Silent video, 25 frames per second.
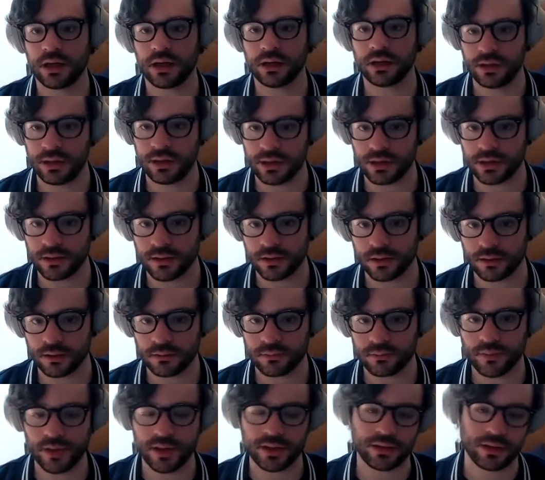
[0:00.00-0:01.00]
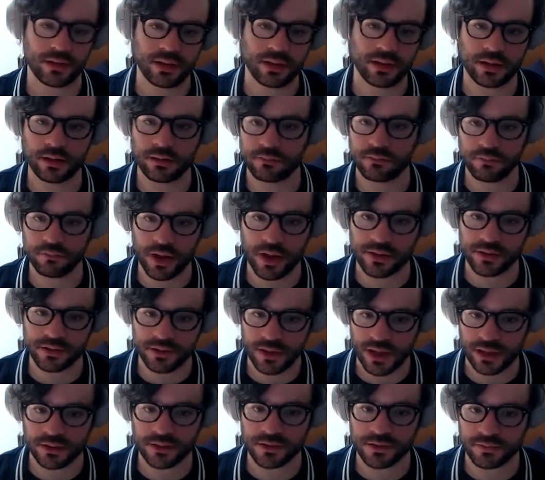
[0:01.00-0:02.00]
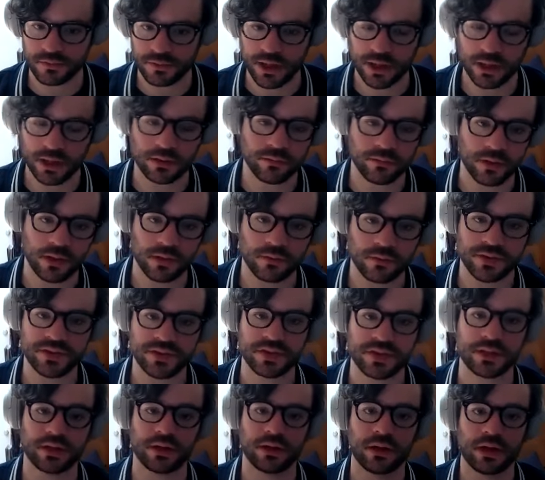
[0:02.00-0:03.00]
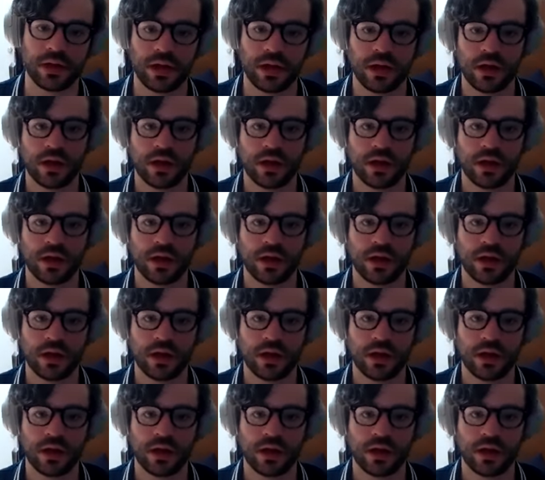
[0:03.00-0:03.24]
Neil, and then the other directors would kind of oversee it.